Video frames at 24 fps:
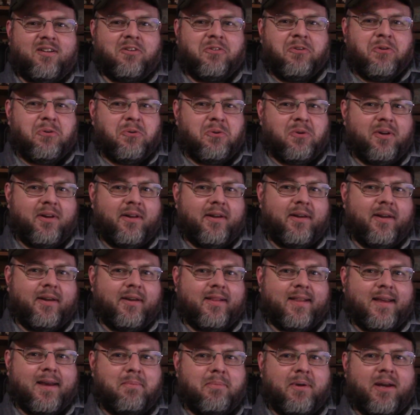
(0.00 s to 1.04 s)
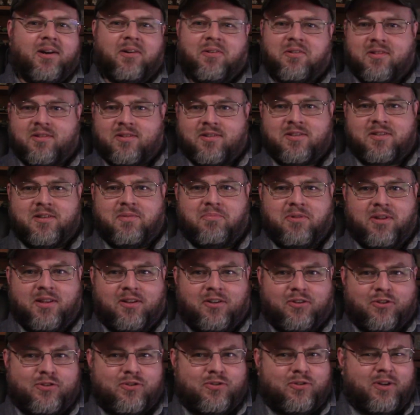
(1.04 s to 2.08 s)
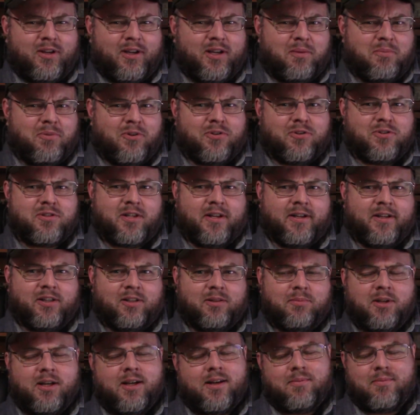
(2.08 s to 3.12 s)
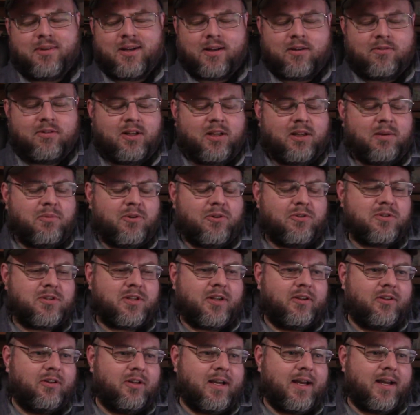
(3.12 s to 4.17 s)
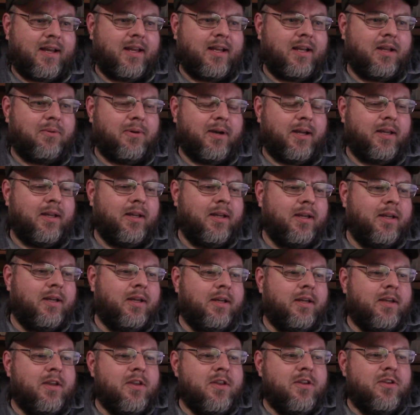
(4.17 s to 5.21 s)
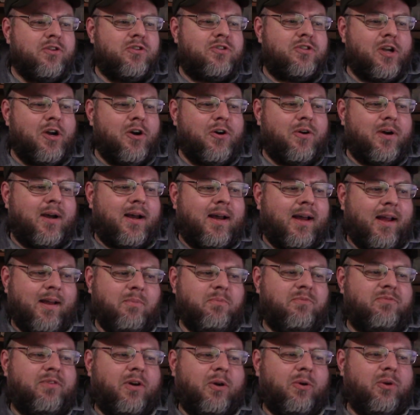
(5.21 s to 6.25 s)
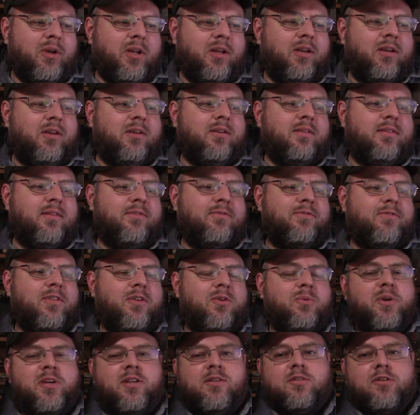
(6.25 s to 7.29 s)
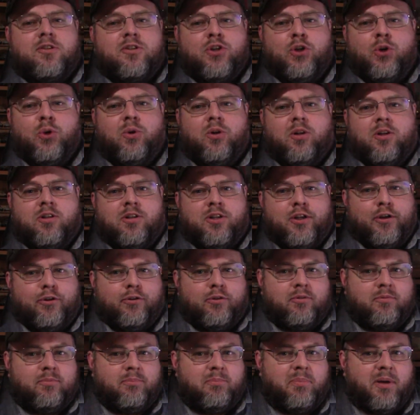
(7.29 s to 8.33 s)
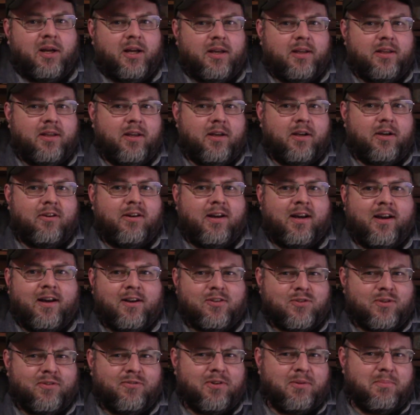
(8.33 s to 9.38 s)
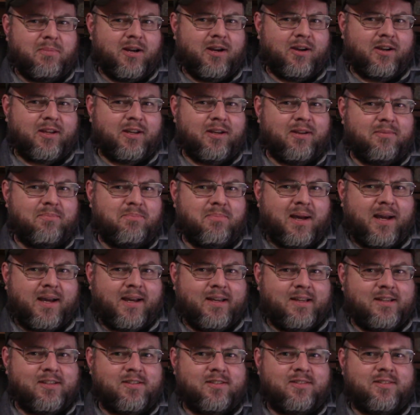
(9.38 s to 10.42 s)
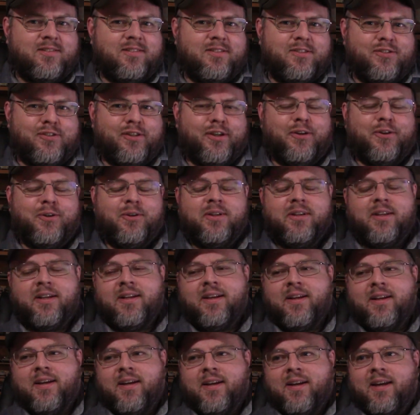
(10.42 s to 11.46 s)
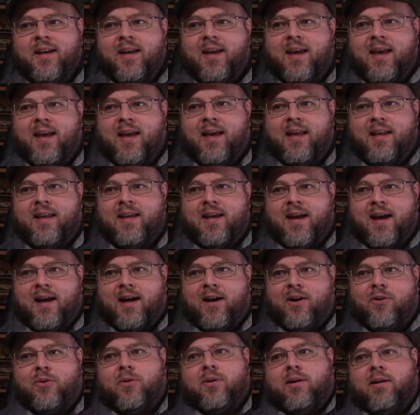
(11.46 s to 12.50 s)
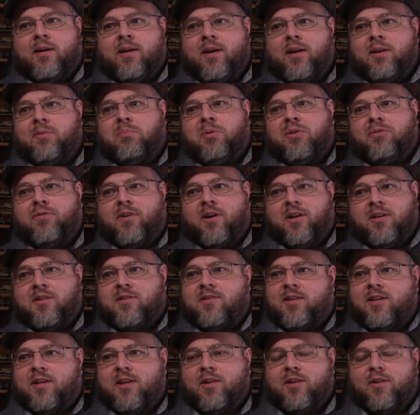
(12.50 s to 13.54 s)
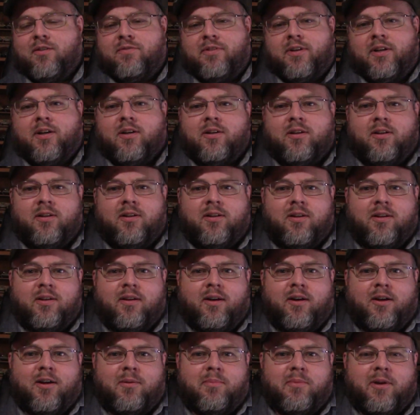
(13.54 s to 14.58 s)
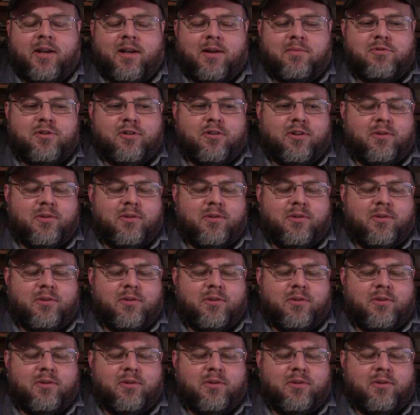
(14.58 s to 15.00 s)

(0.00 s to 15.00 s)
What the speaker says: cool. I like that better than just something that looks sort of like a motorcycle, but I'm not really a motorcycle guy anyway. So I'm voting the Weasel's cooler too, but I also have an American bias. So anyhow, it'd be fun to see either vehicle, and I'm sure they're